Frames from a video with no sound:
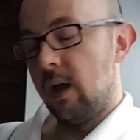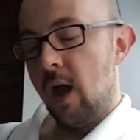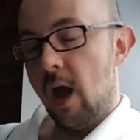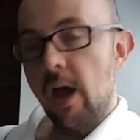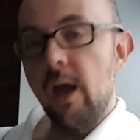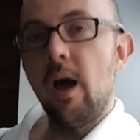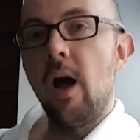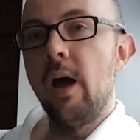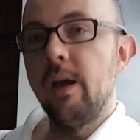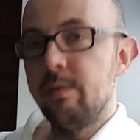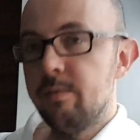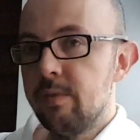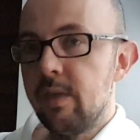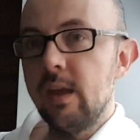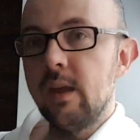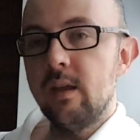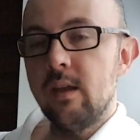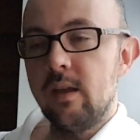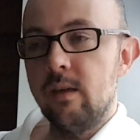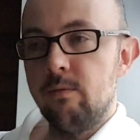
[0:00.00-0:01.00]
I
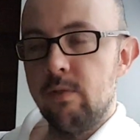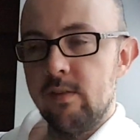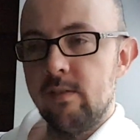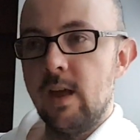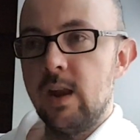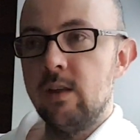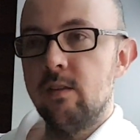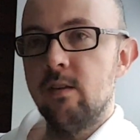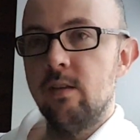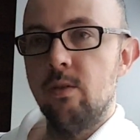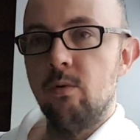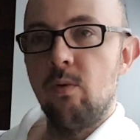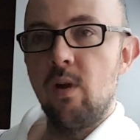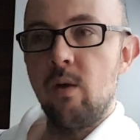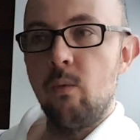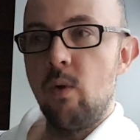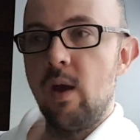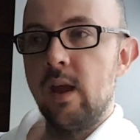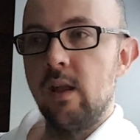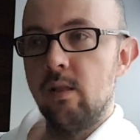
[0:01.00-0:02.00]
think if it's edited the
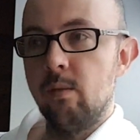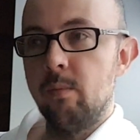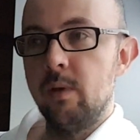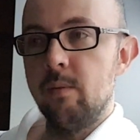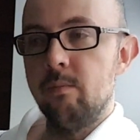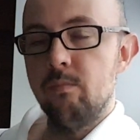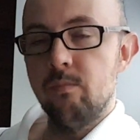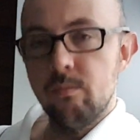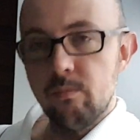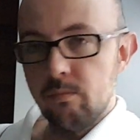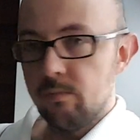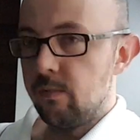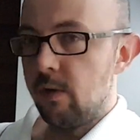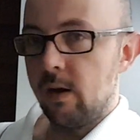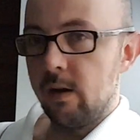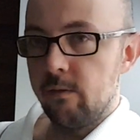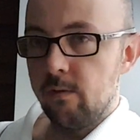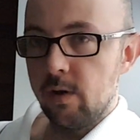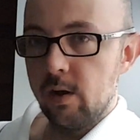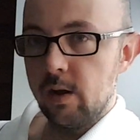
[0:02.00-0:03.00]
right way, it'll be
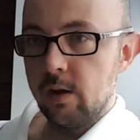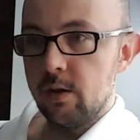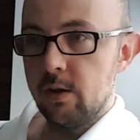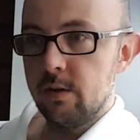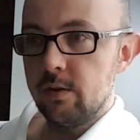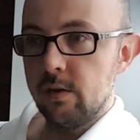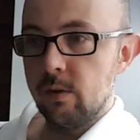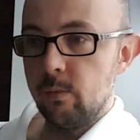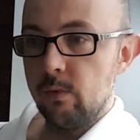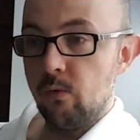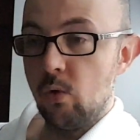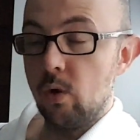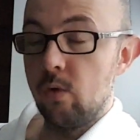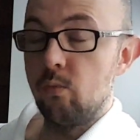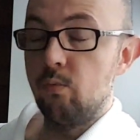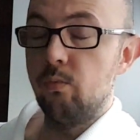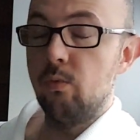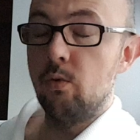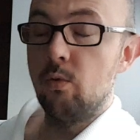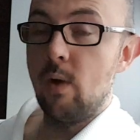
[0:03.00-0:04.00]
very, very good. And we've got
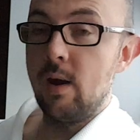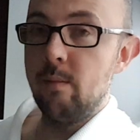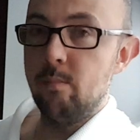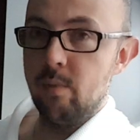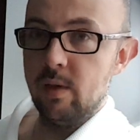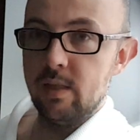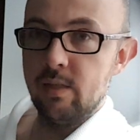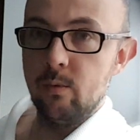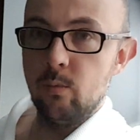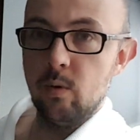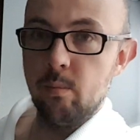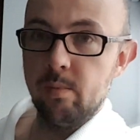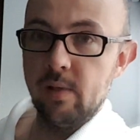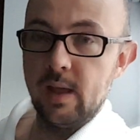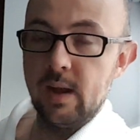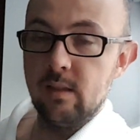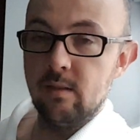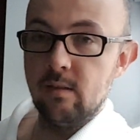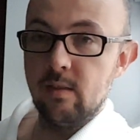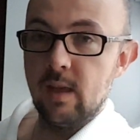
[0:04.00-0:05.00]
a great bit that we're
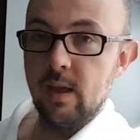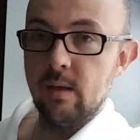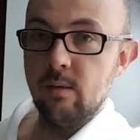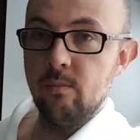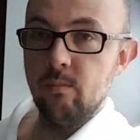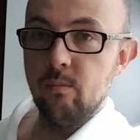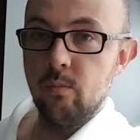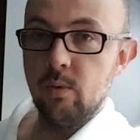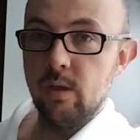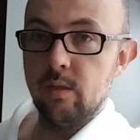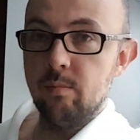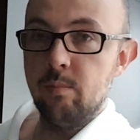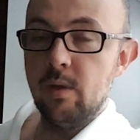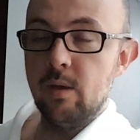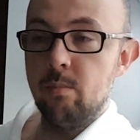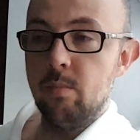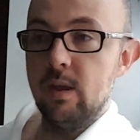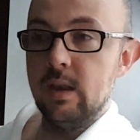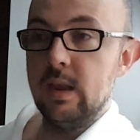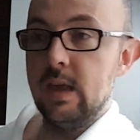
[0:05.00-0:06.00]
planning today with
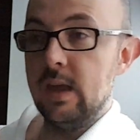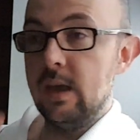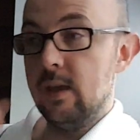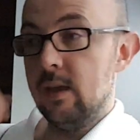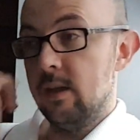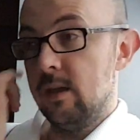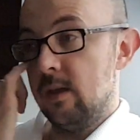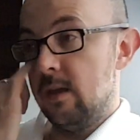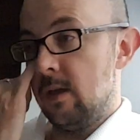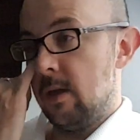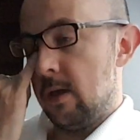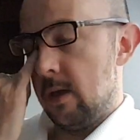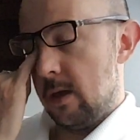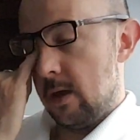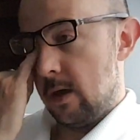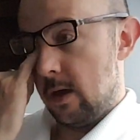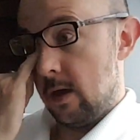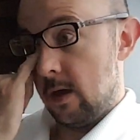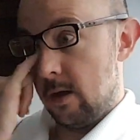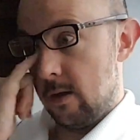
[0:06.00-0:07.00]
PPD.
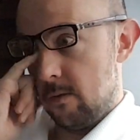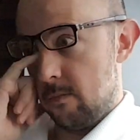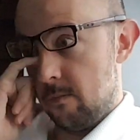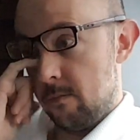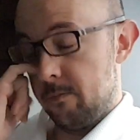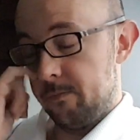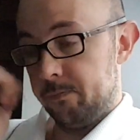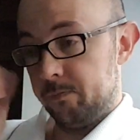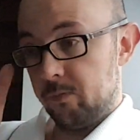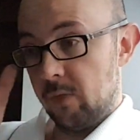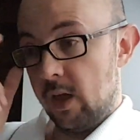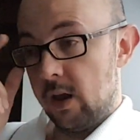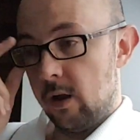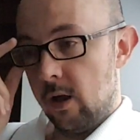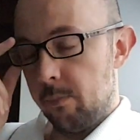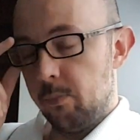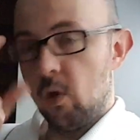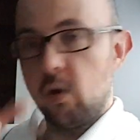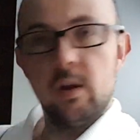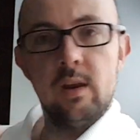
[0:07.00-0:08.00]
I'm
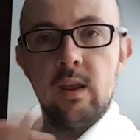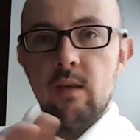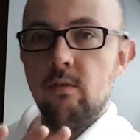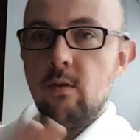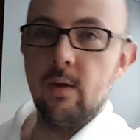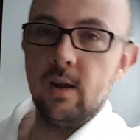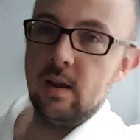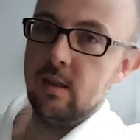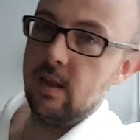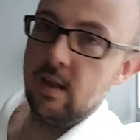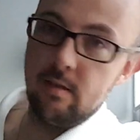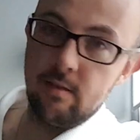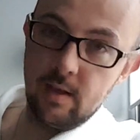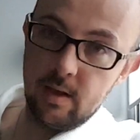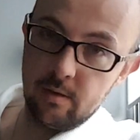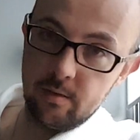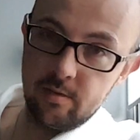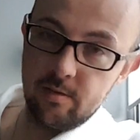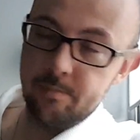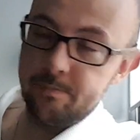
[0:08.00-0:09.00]
not going to give you any
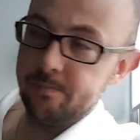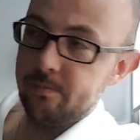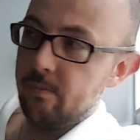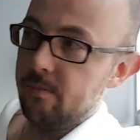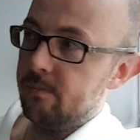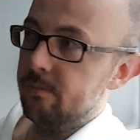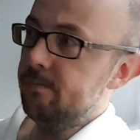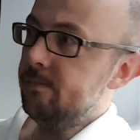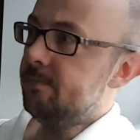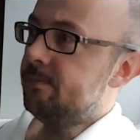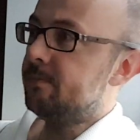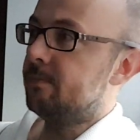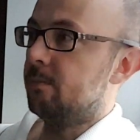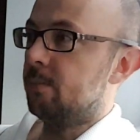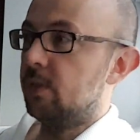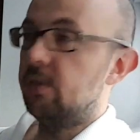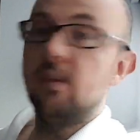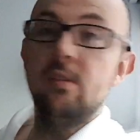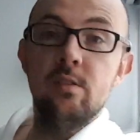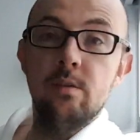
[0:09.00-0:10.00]
details,
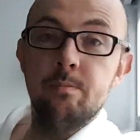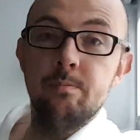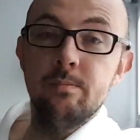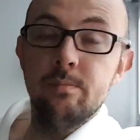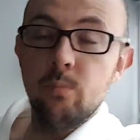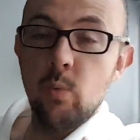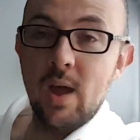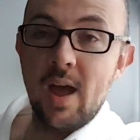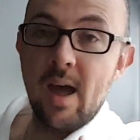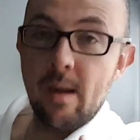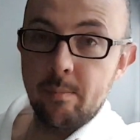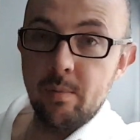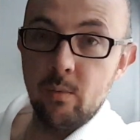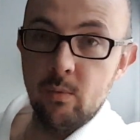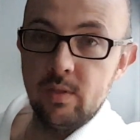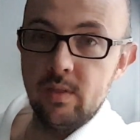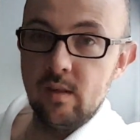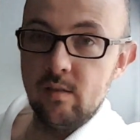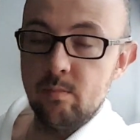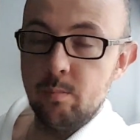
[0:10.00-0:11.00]
but we're happy
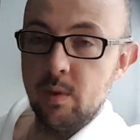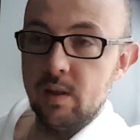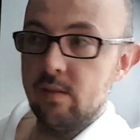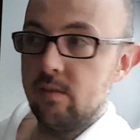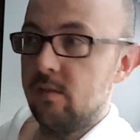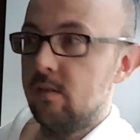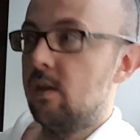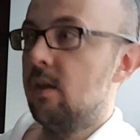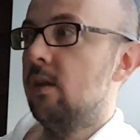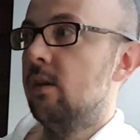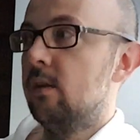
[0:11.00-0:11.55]
with these bits.